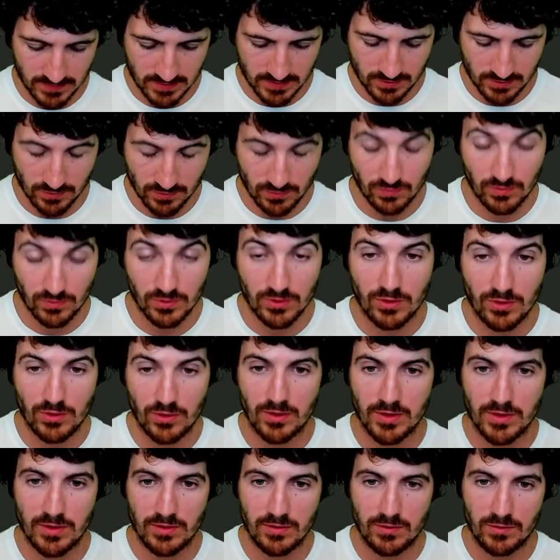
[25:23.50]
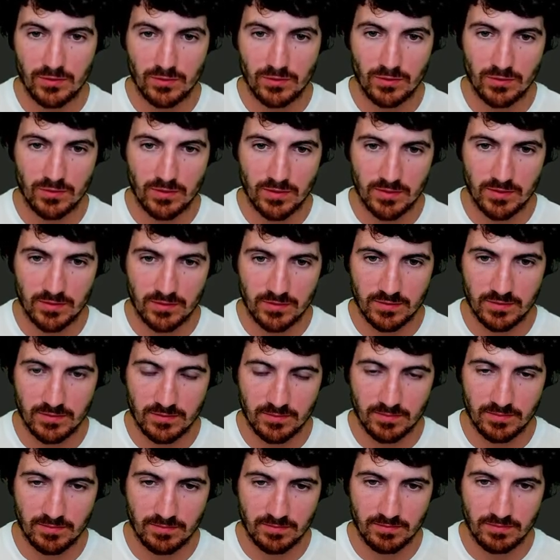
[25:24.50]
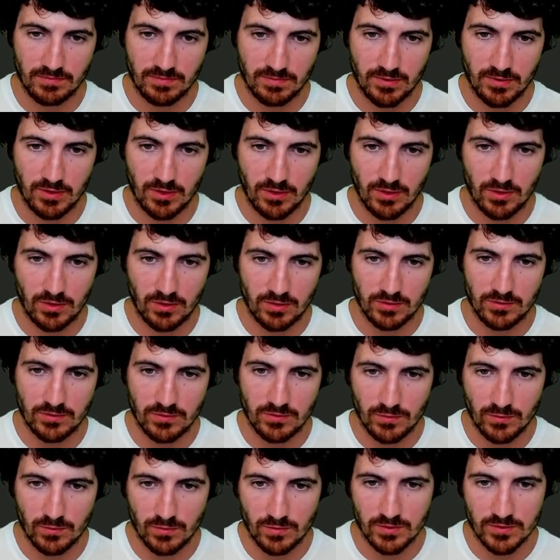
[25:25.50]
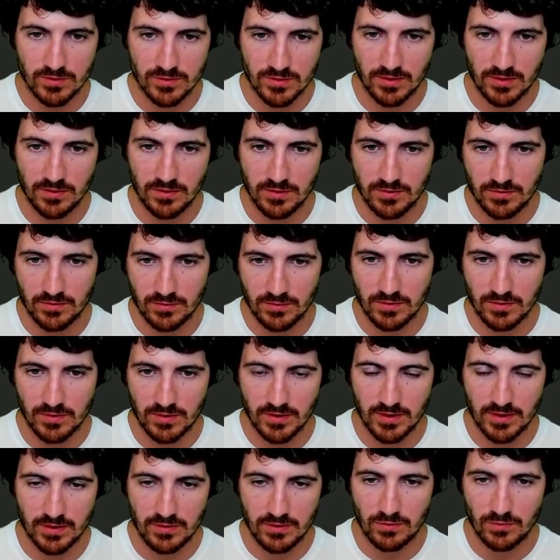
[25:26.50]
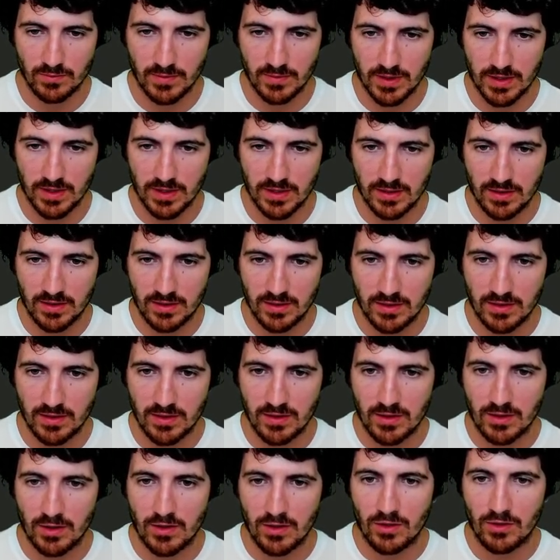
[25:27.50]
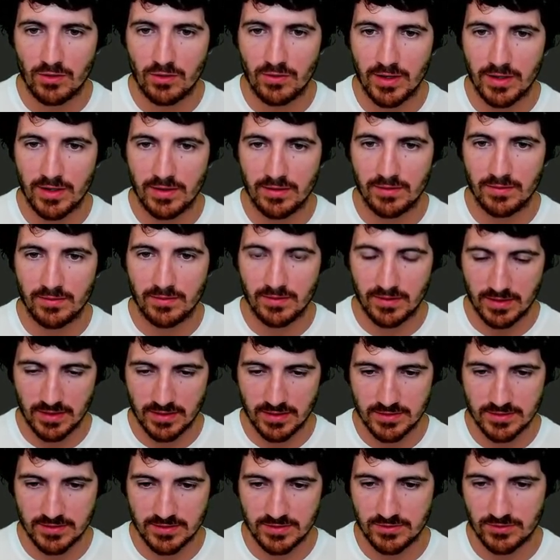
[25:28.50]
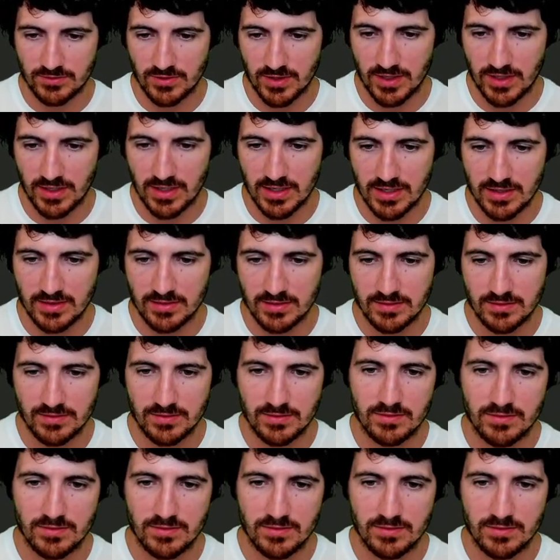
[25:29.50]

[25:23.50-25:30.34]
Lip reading: So we're going to just log 2 or something, so we don't get too many. All right, let's try again.